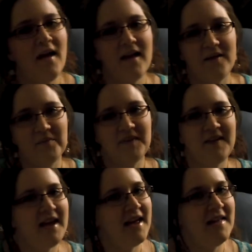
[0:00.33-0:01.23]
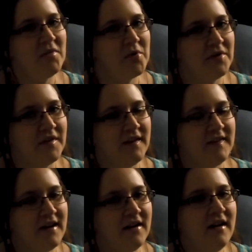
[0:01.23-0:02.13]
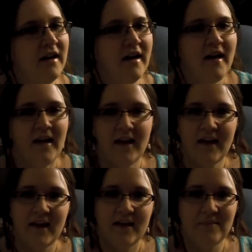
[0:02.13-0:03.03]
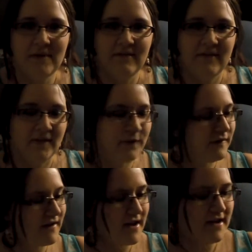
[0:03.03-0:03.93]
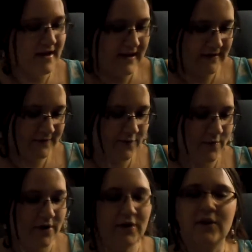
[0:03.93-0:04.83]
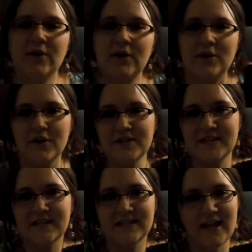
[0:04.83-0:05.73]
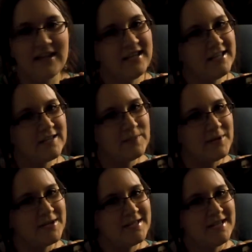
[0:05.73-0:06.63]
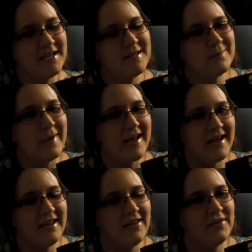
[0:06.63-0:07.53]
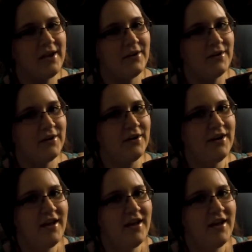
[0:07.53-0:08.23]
Hi, Missie Kay, the Book Fix here, and my review today is for Curtsies and Conspiracies by Gail Carriger.